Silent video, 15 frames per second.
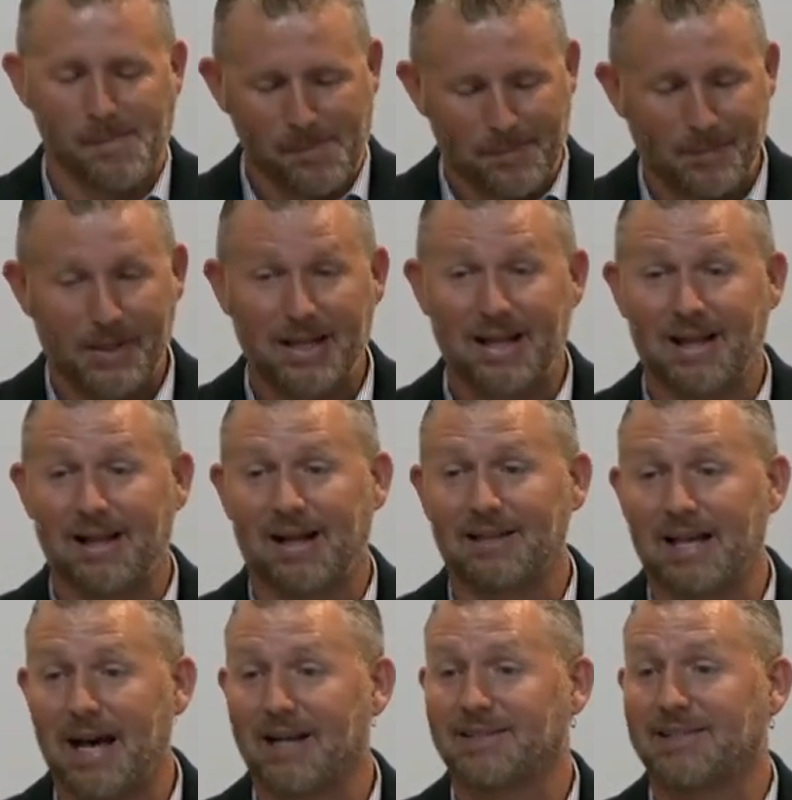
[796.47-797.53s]
but a
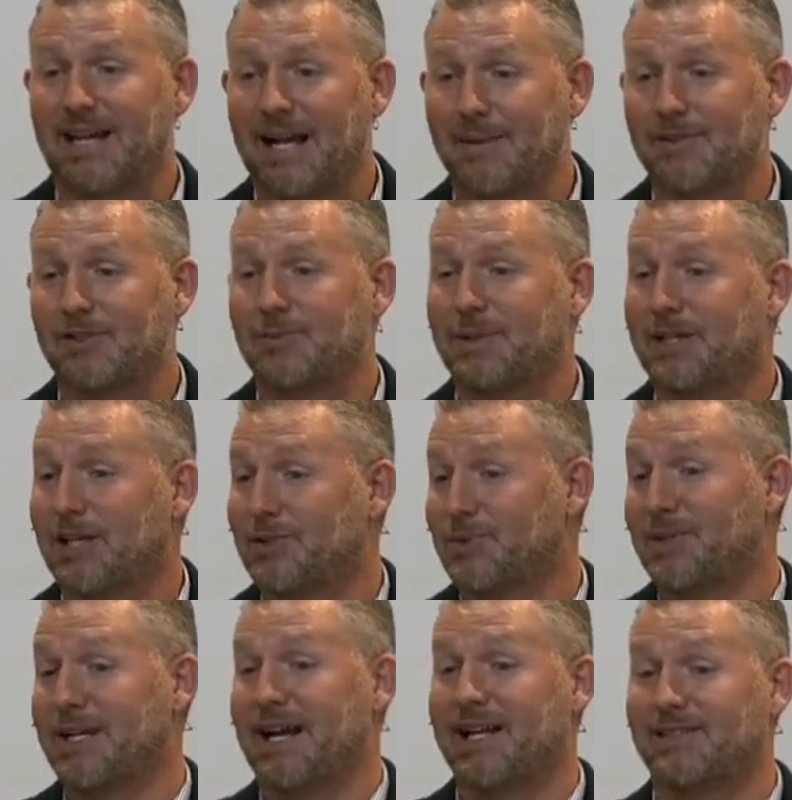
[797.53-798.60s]
lot of times it's because we're
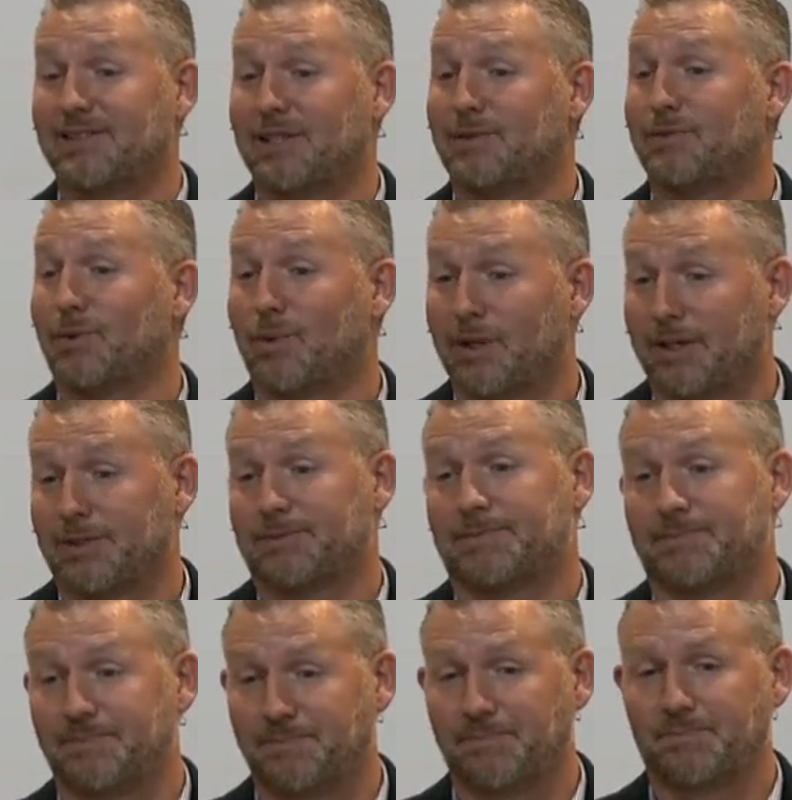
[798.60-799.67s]
not self aware,
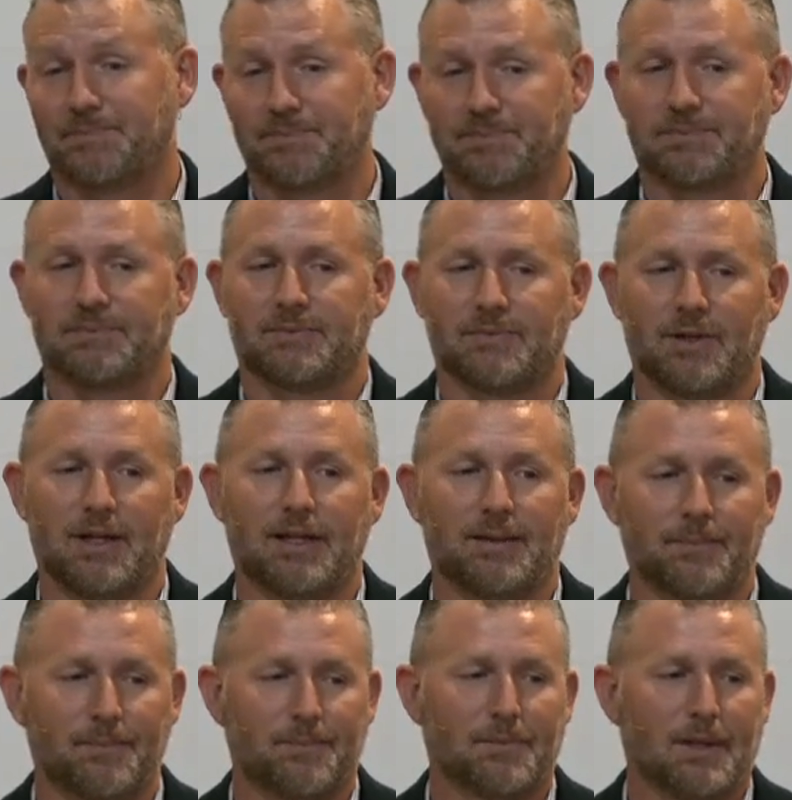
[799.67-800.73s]
right?
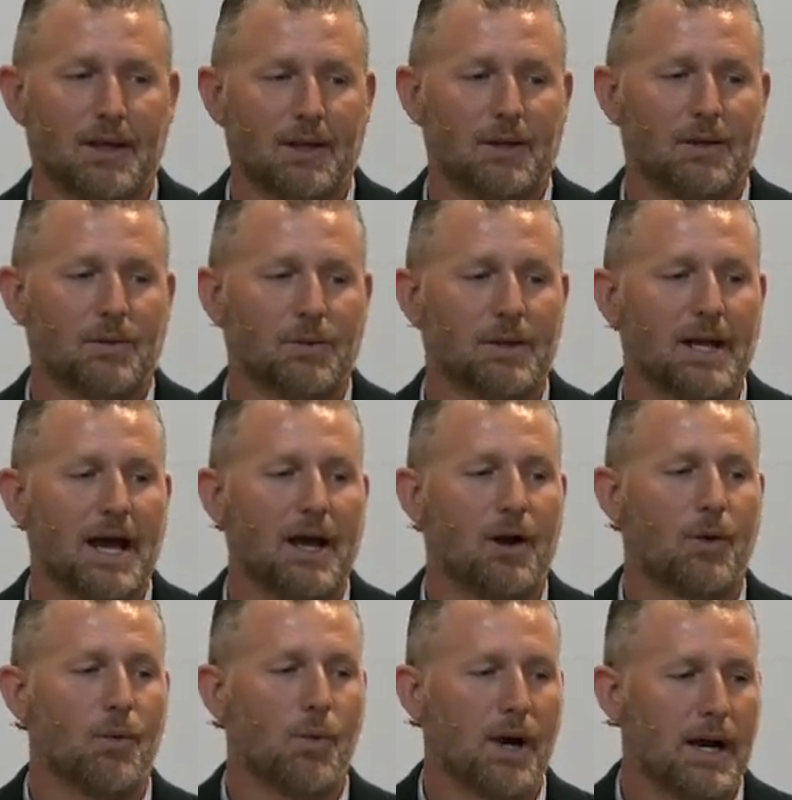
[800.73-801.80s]
We're not
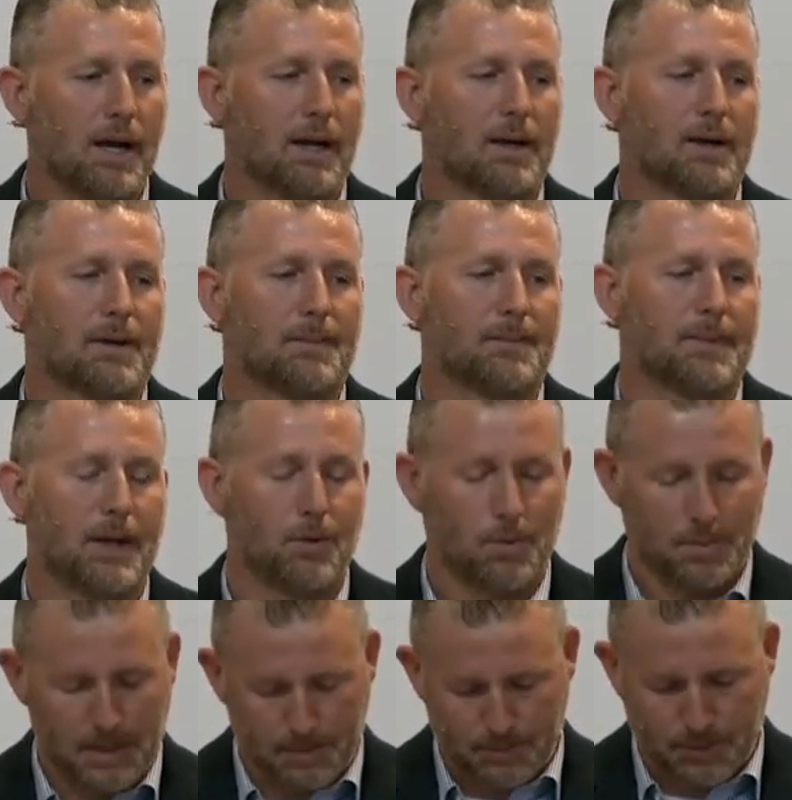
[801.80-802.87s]
aware that we're
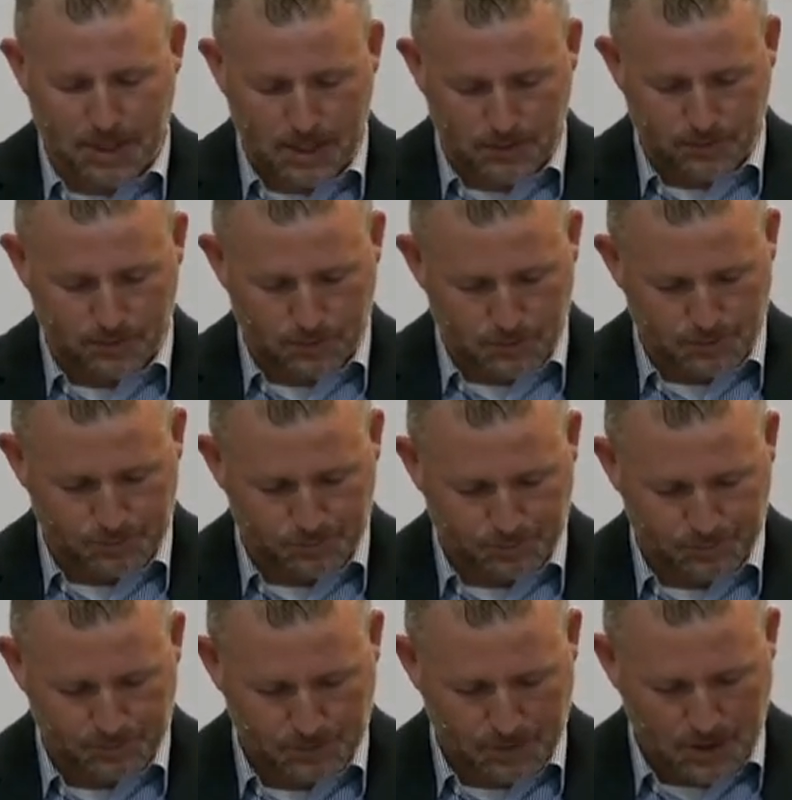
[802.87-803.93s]
being prideful.
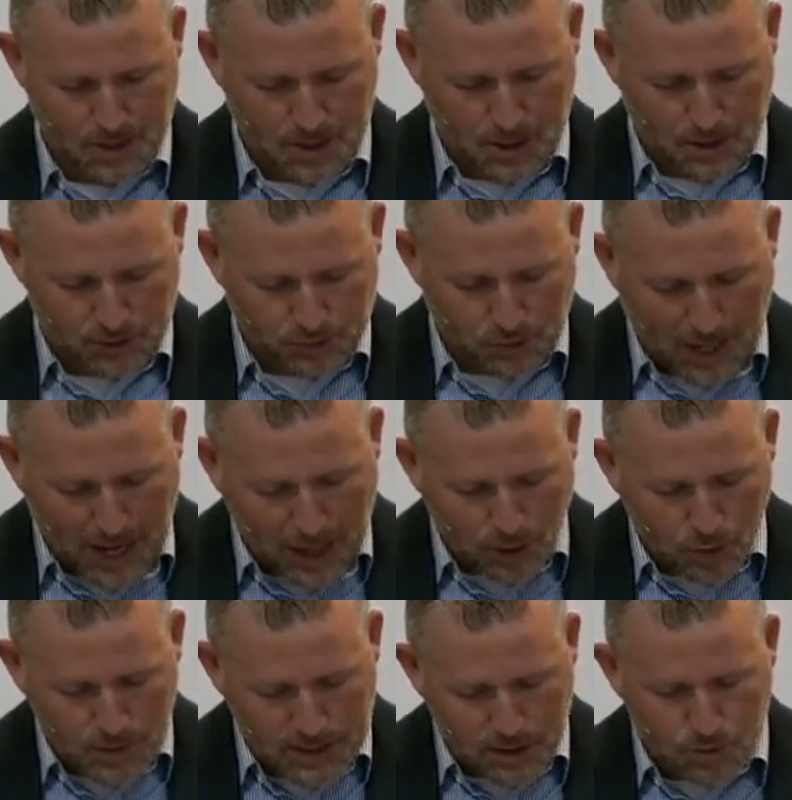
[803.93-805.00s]
So, how do
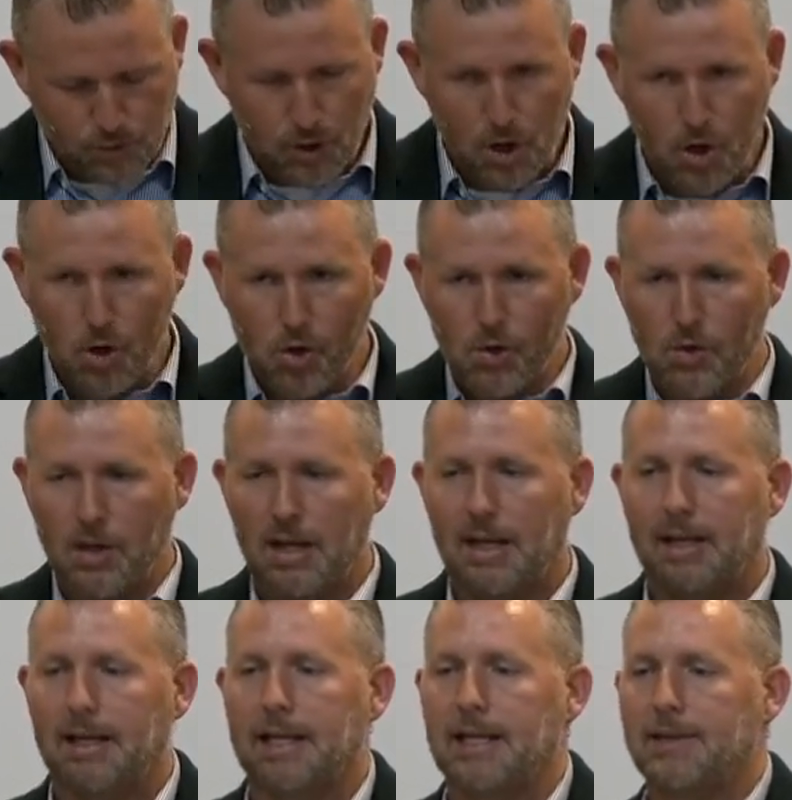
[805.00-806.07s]
we grow
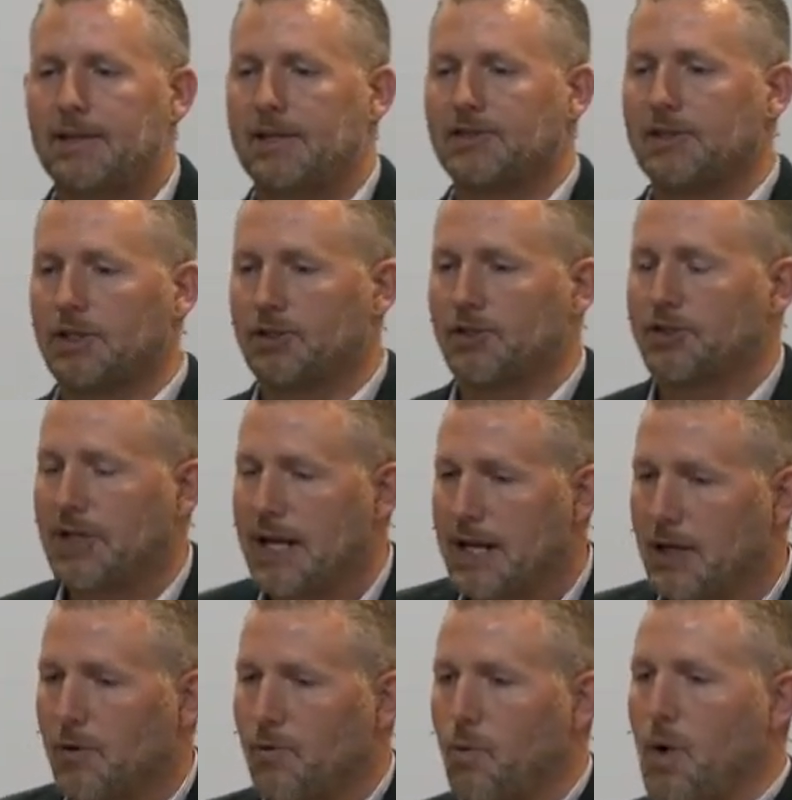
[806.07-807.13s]
in this
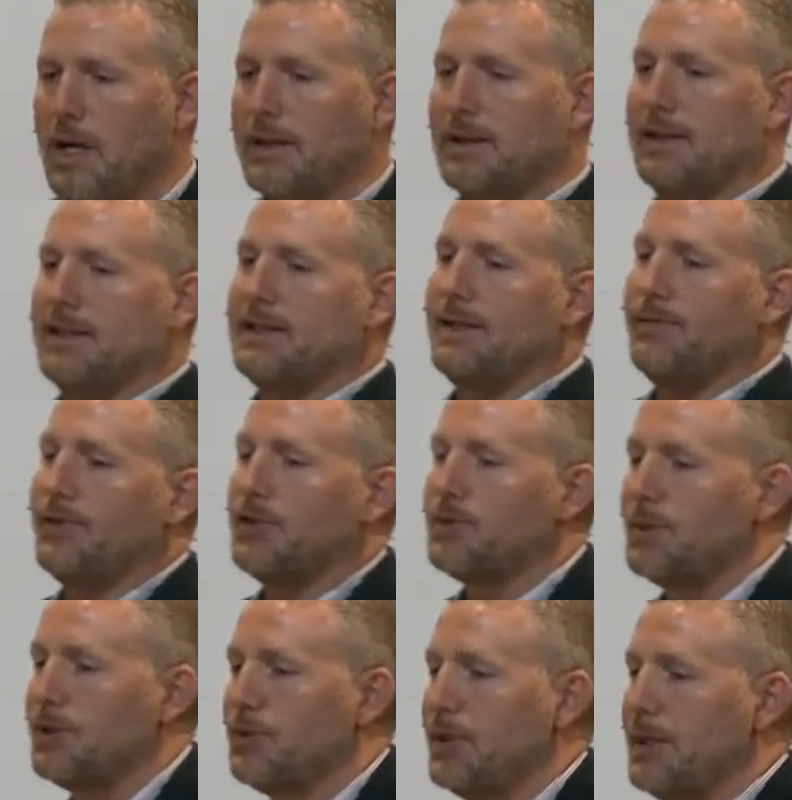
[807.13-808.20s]
understanding of what the difference
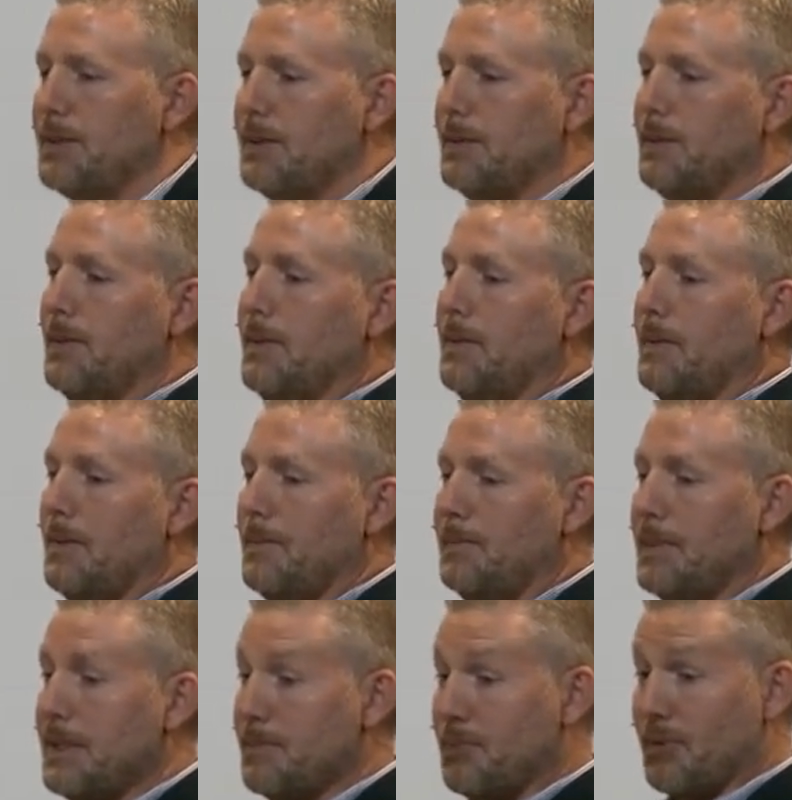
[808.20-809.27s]
between
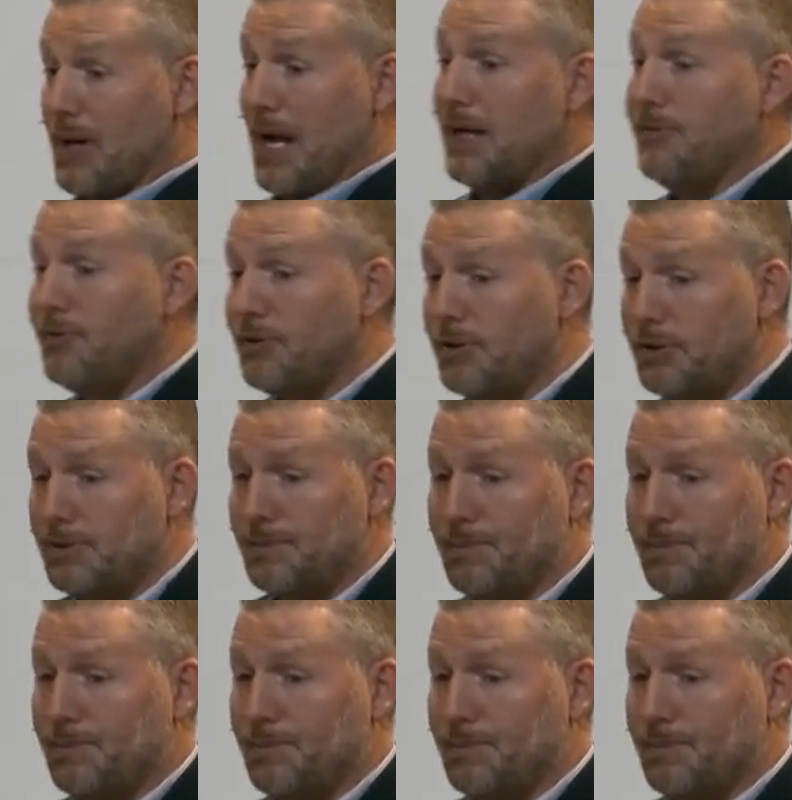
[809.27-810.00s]
being prideful